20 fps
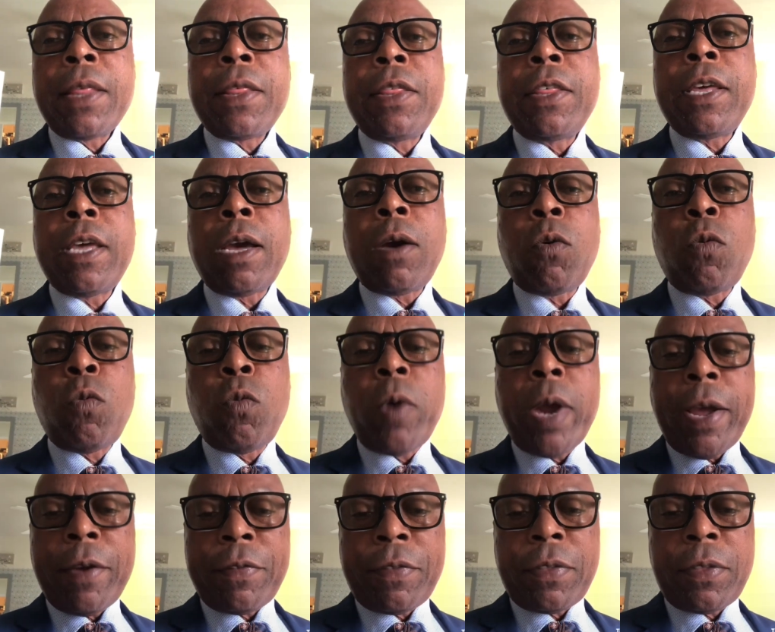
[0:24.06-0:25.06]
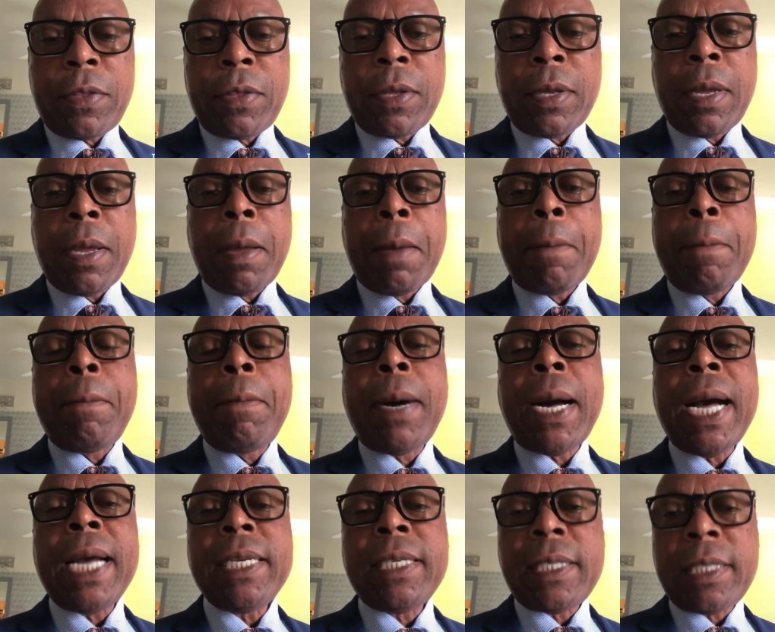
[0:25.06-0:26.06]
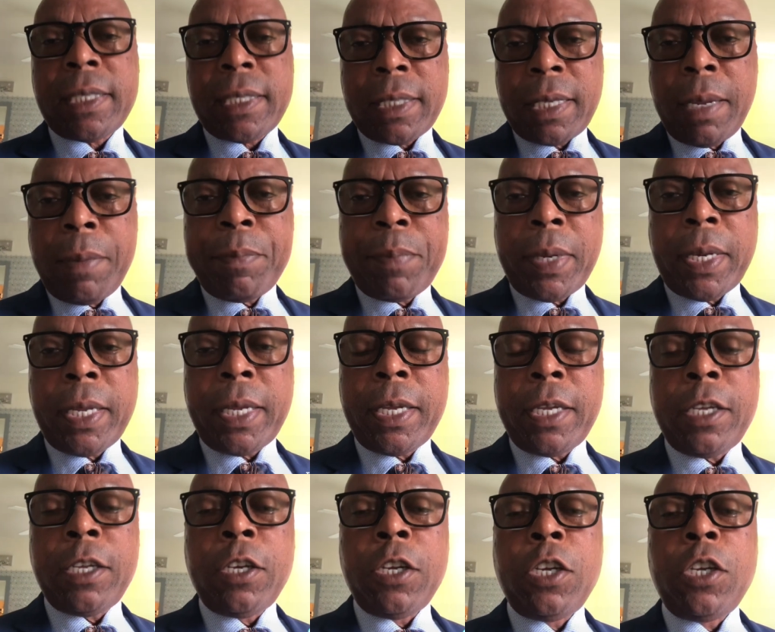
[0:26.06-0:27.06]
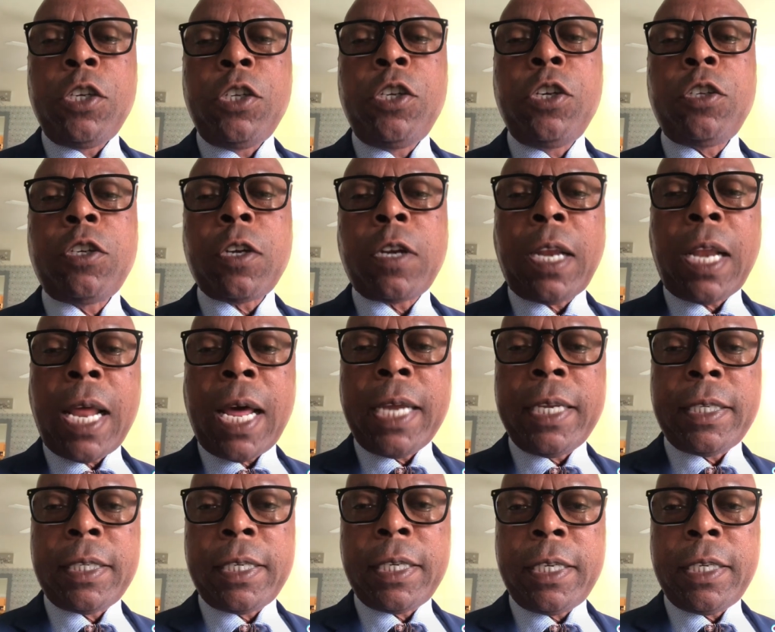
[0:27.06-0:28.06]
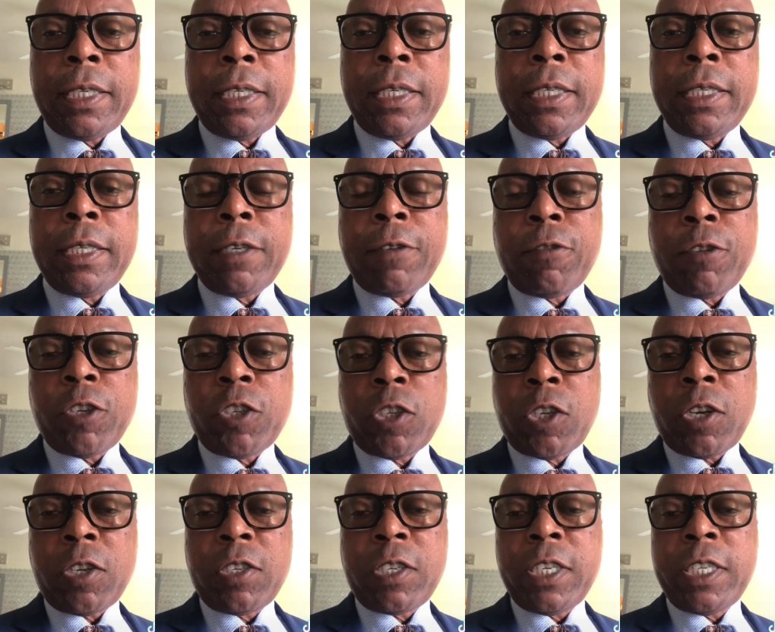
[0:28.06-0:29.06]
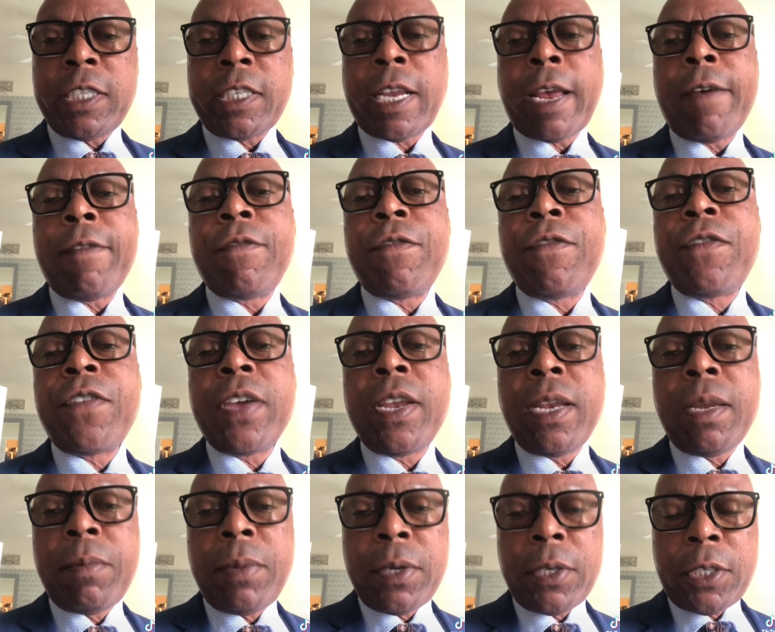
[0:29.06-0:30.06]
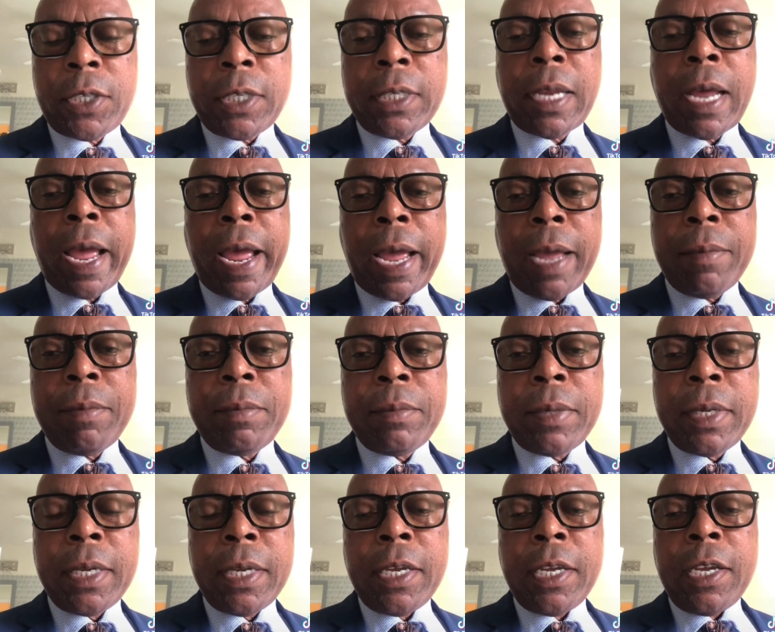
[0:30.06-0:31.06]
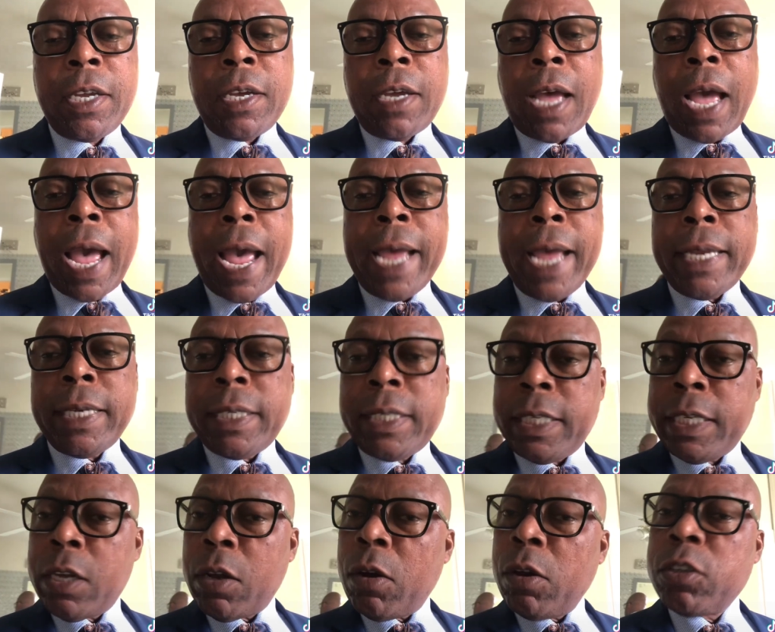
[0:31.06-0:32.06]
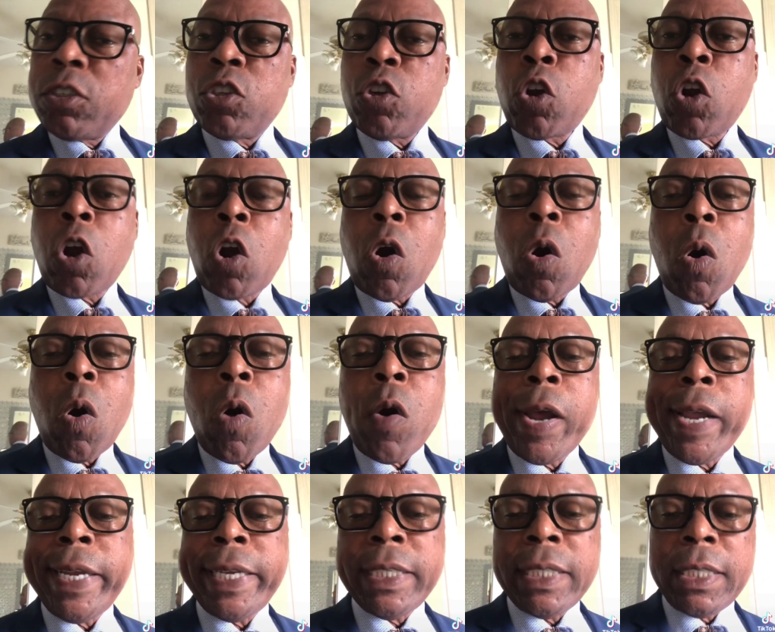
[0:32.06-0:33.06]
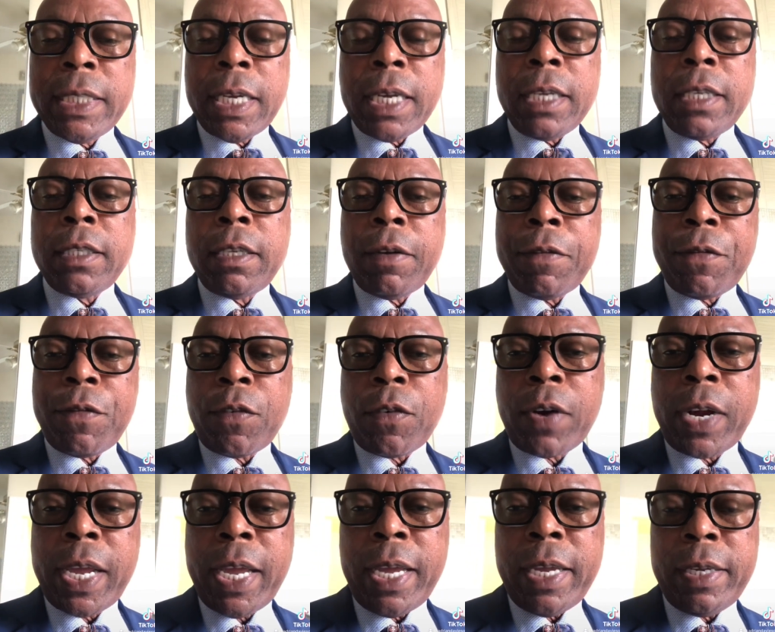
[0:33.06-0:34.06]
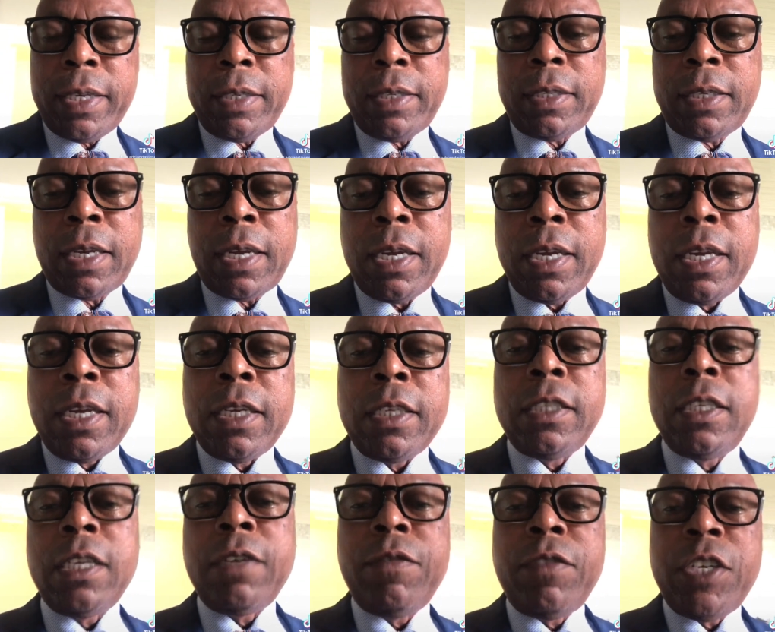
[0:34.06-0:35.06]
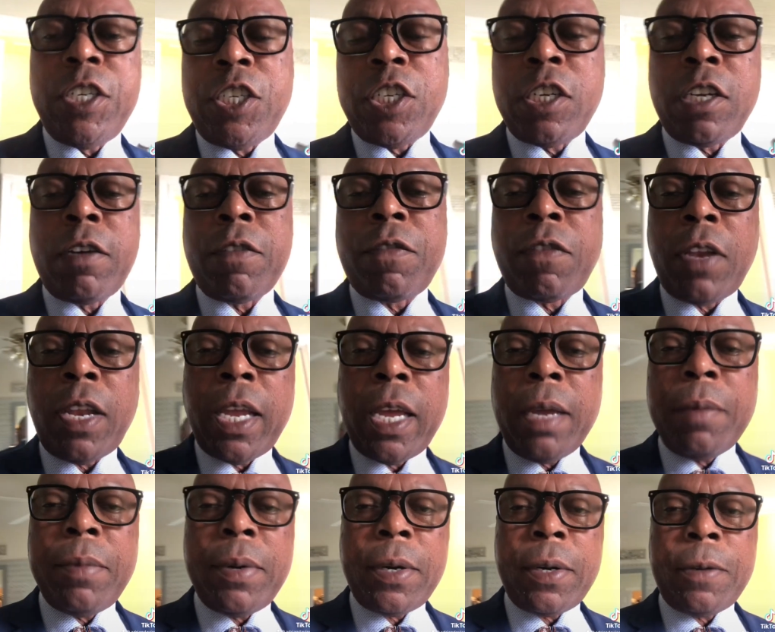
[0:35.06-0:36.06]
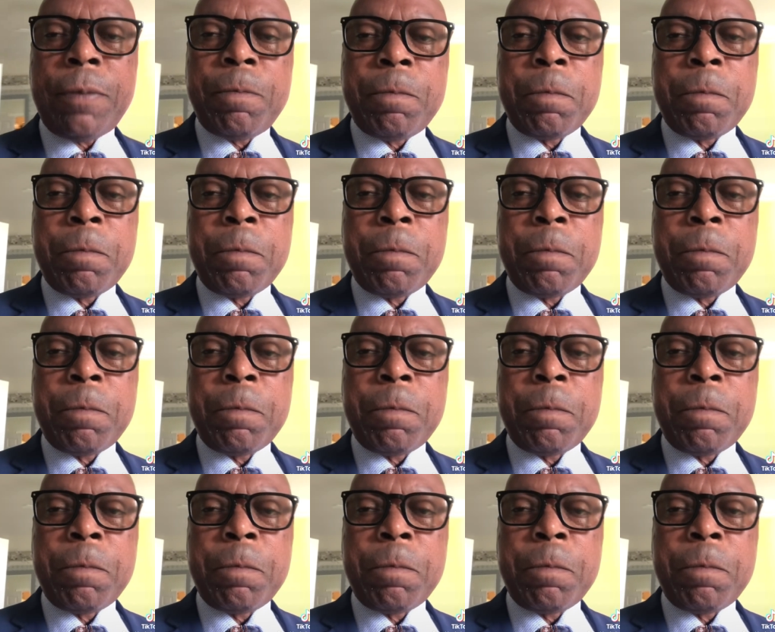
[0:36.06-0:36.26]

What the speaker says: their wealth by simply utilizing the resources available to them. And he also coined the phrase division of labor,